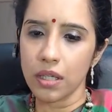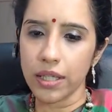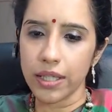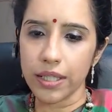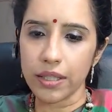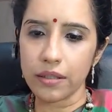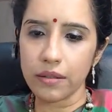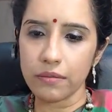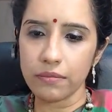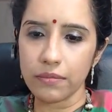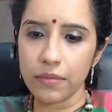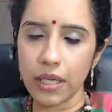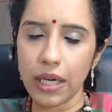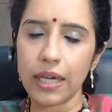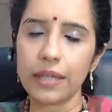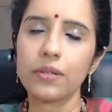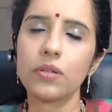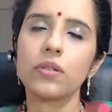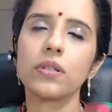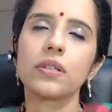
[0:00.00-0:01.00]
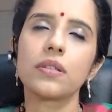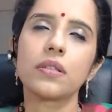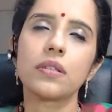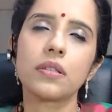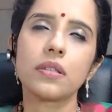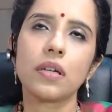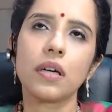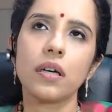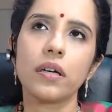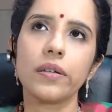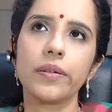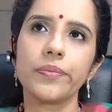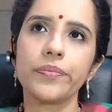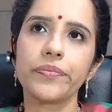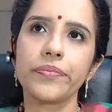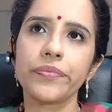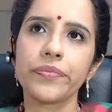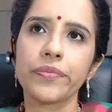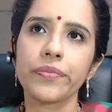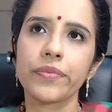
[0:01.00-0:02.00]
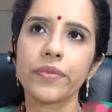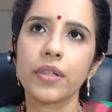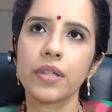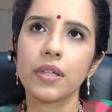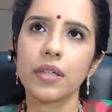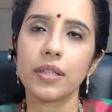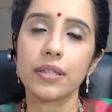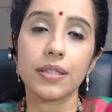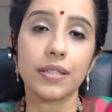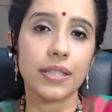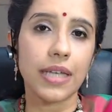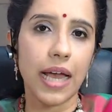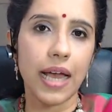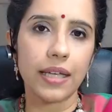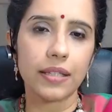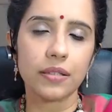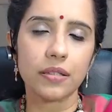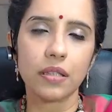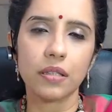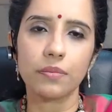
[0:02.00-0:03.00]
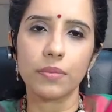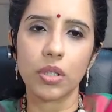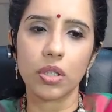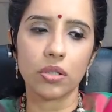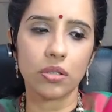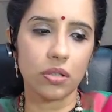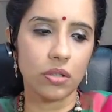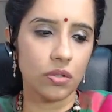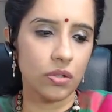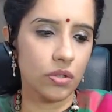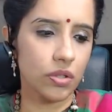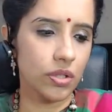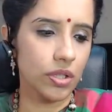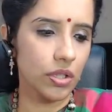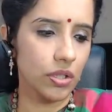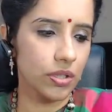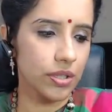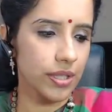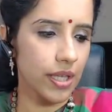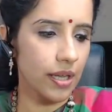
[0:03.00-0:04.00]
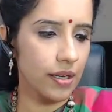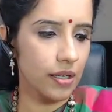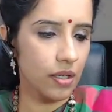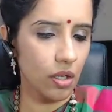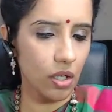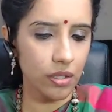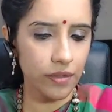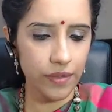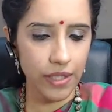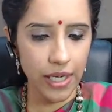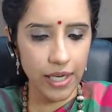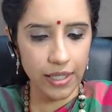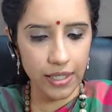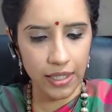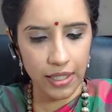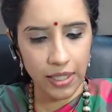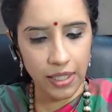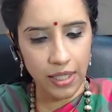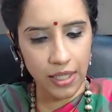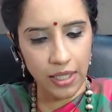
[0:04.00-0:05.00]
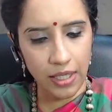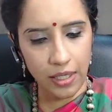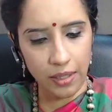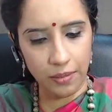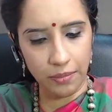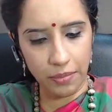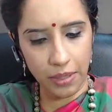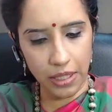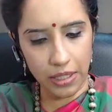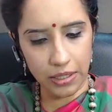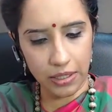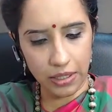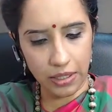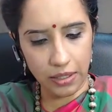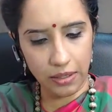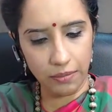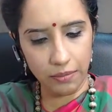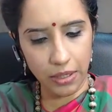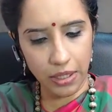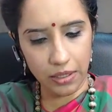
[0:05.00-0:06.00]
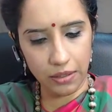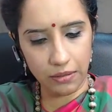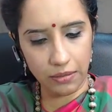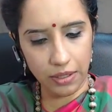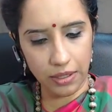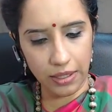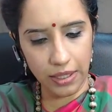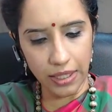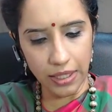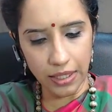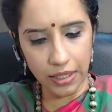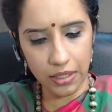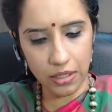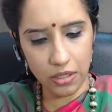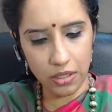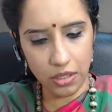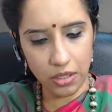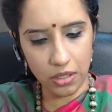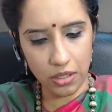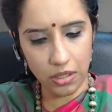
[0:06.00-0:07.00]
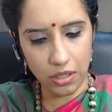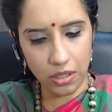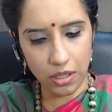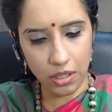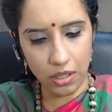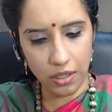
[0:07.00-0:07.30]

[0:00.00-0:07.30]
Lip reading: like I know it's a task because you see your son and all of that, but the thing is,